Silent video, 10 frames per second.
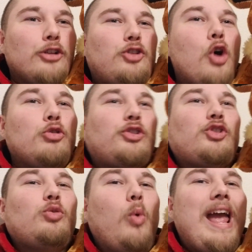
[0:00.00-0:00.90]
Too
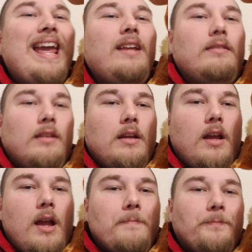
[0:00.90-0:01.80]
sweet!
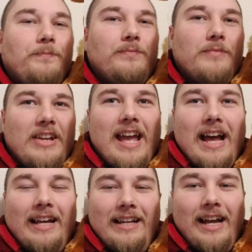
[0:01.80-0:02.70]
But
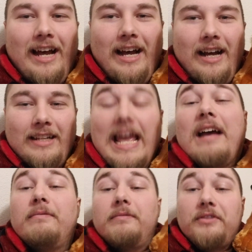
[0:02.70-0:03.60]
yeah,
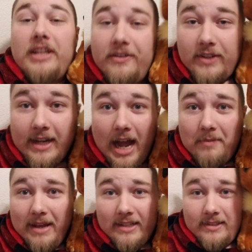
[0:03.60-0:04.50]
yeah. Leave the
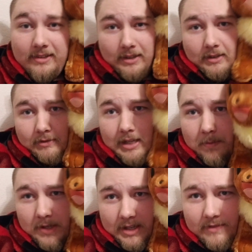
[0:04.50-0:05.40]
comments.
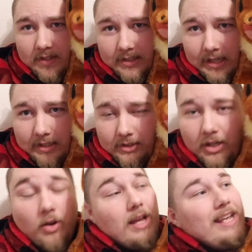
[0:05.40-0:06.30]
Evie says
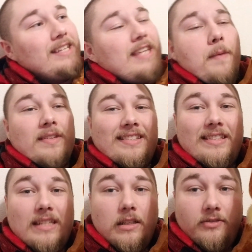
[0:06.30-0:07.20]
so. His name is
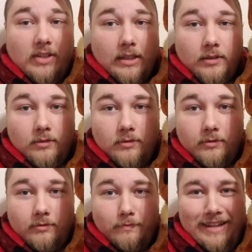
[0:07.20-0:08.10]
Stevie.
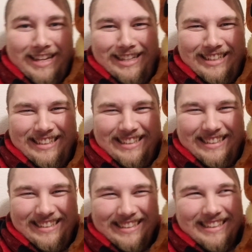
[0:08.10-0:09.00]

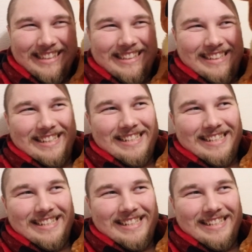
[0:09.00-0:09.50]
Stevie.